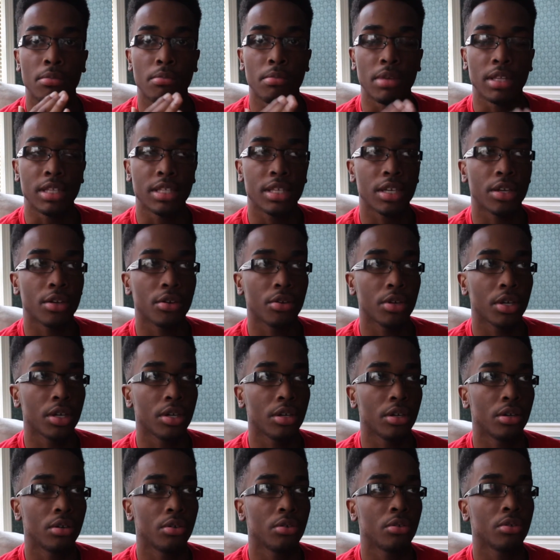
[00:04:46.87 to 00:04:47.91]

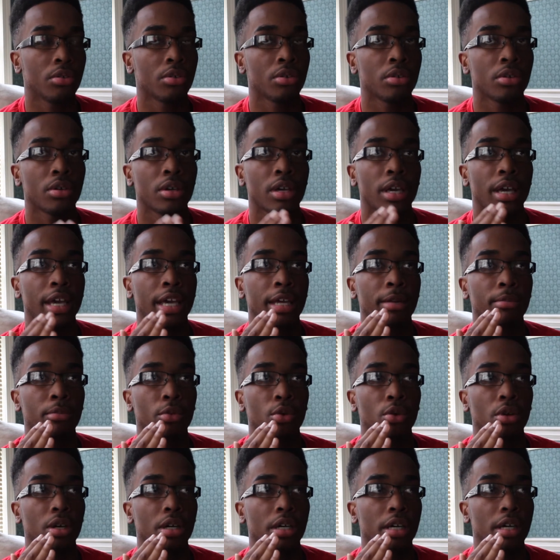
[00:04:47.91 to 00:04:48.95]
material and
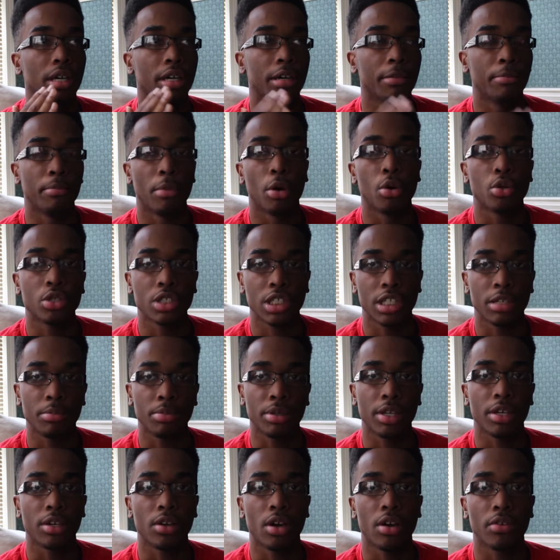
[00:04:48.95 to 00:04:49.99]
more emotion to
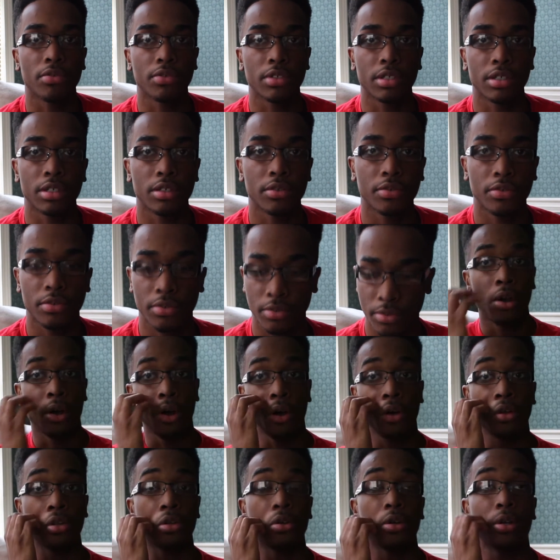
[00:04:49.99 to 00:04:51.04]
play off of.
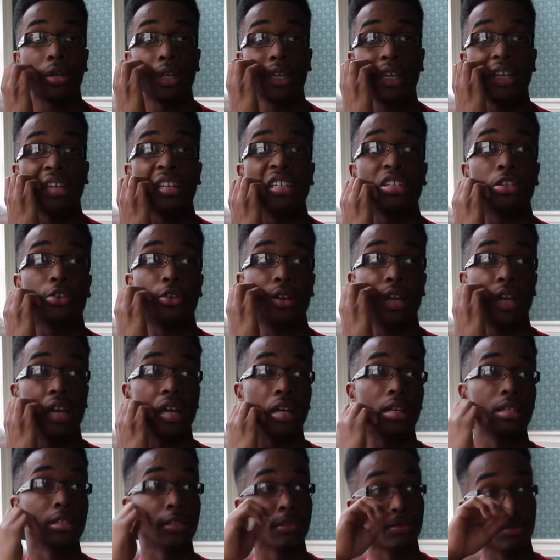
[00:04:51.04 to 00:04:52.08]
Are there any Easter
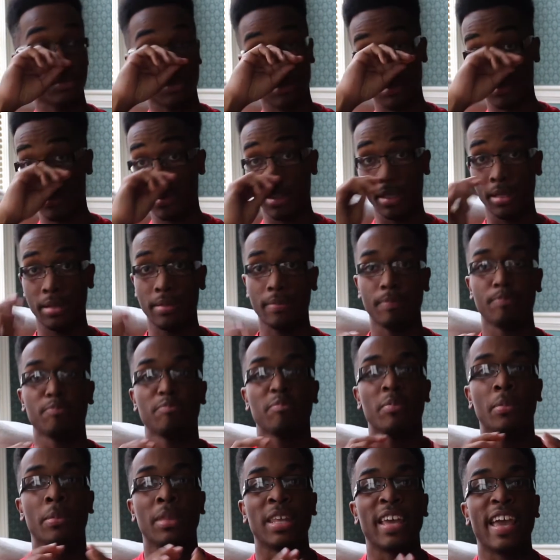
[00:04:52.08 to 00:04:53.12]
eggs?
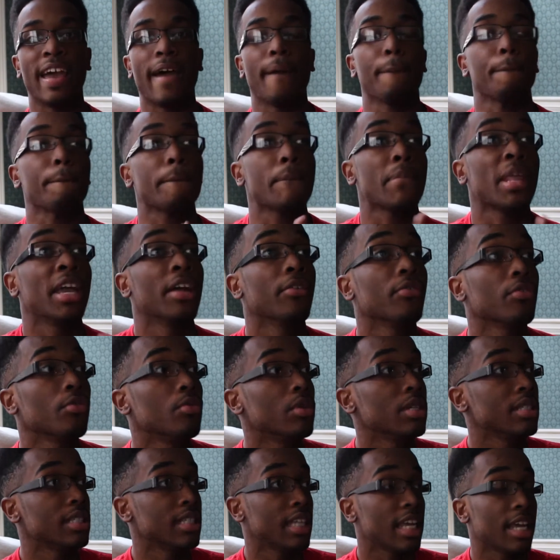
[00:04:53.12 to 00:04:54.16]
Yeah,
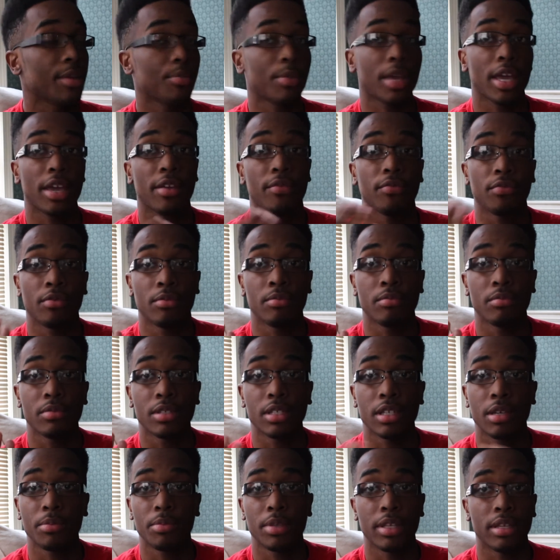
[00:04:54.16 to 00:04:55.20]
everyone's name came from
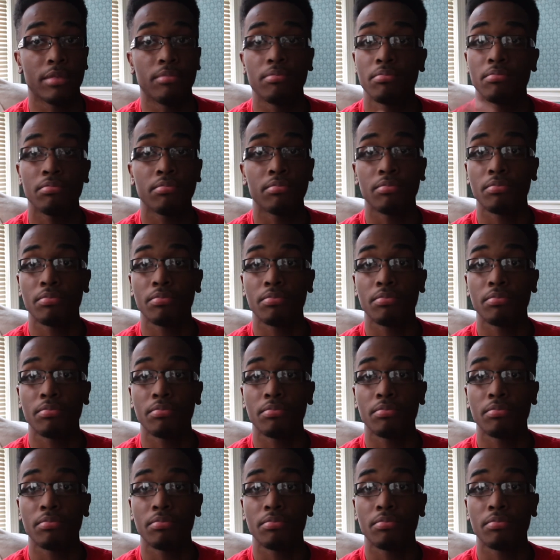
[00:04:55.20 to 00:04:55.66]
something